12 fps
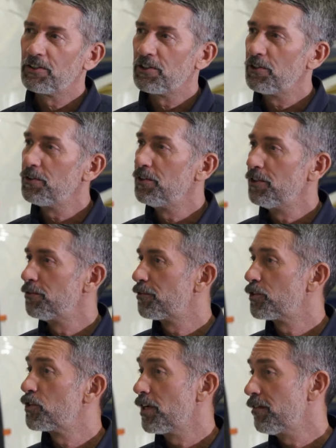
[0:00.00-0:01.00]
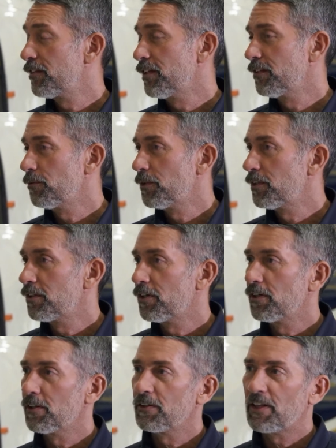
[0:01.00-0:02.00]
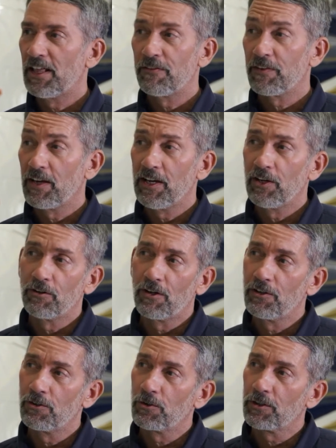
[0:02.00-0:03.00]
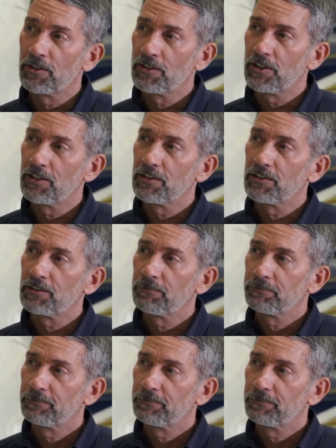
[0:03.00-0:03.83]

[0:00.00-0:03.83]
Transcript: do you do for safety with FAA or other organizations?